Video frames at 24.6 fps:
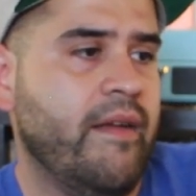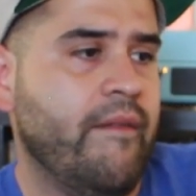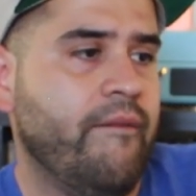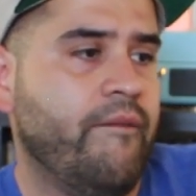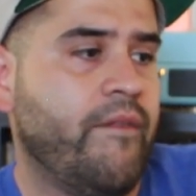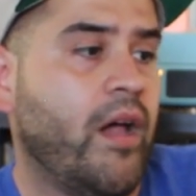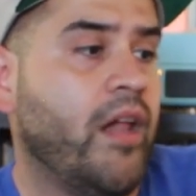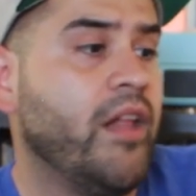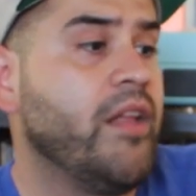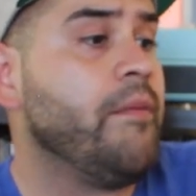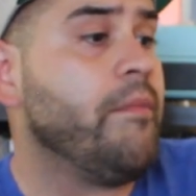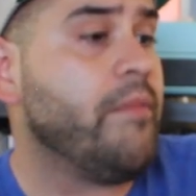
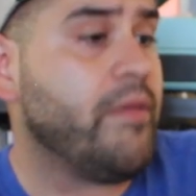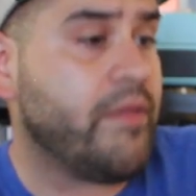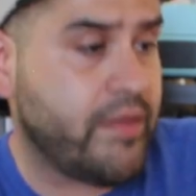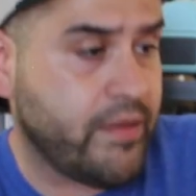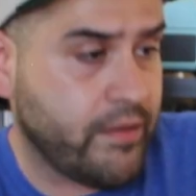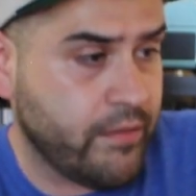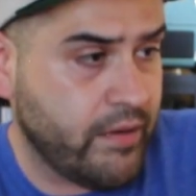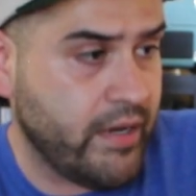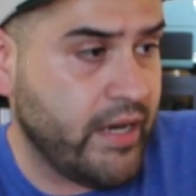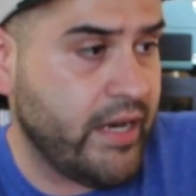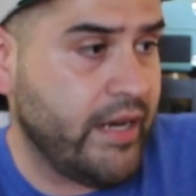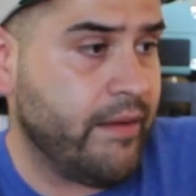Volume
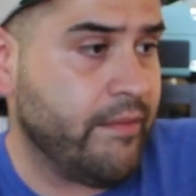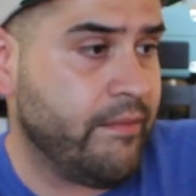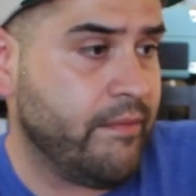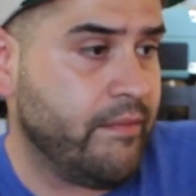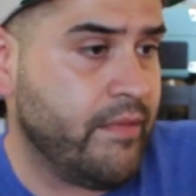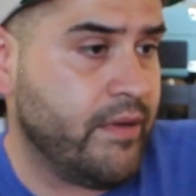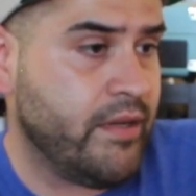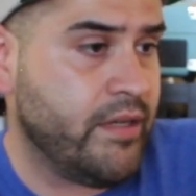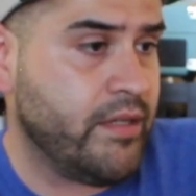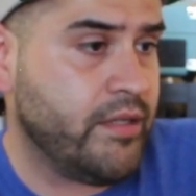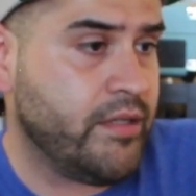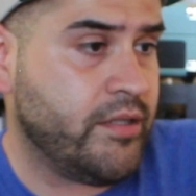3,
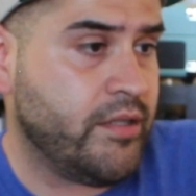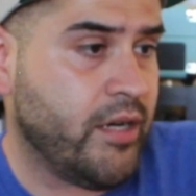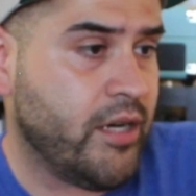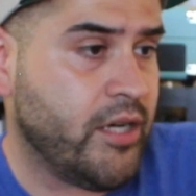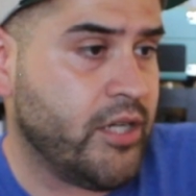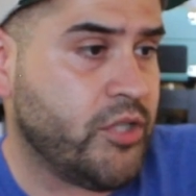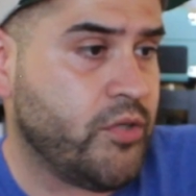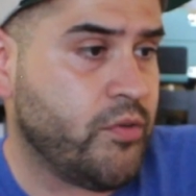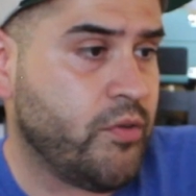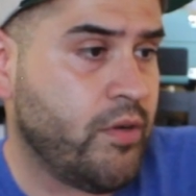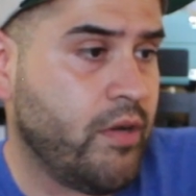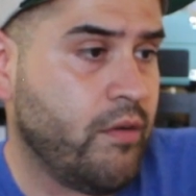
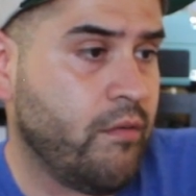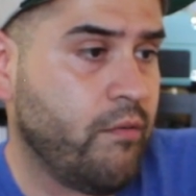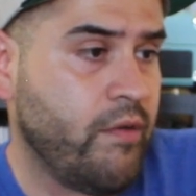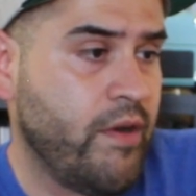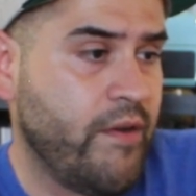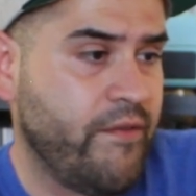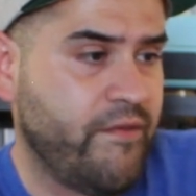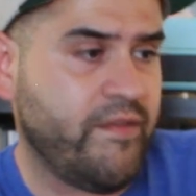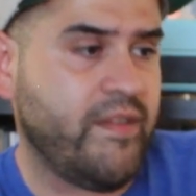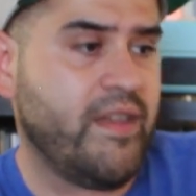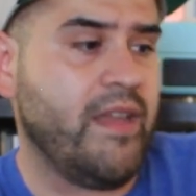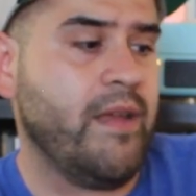Joshua
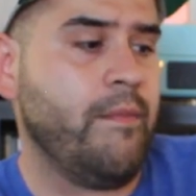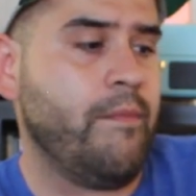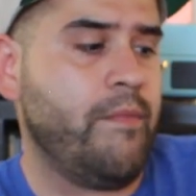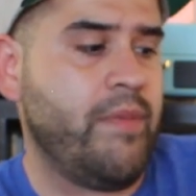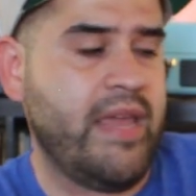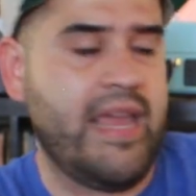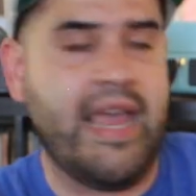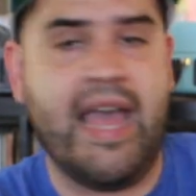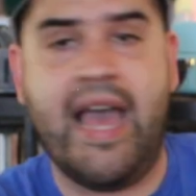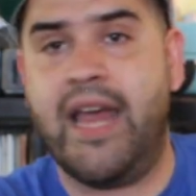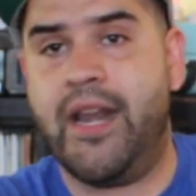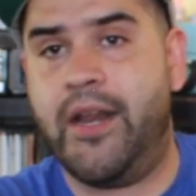Rifkin
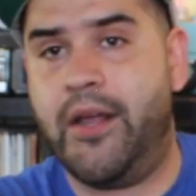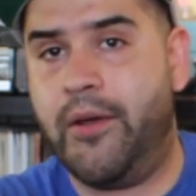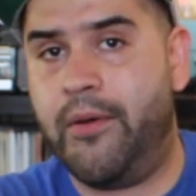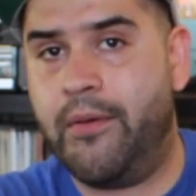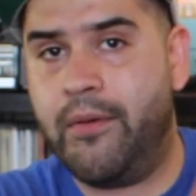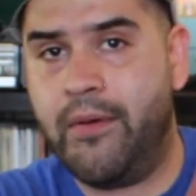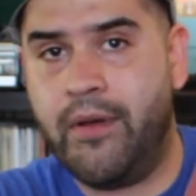Piana.